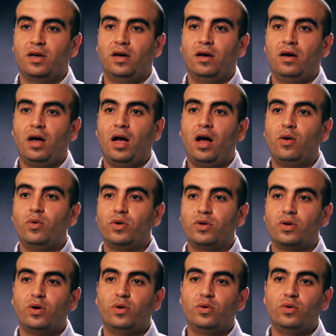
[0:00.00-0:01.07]

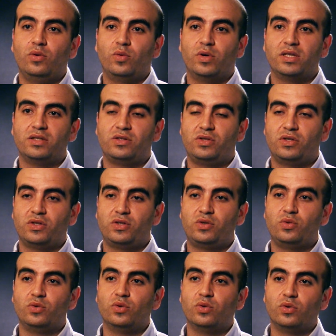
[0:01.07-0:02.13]
Our role was
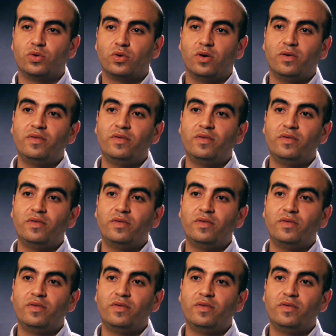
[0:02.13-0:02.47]
just to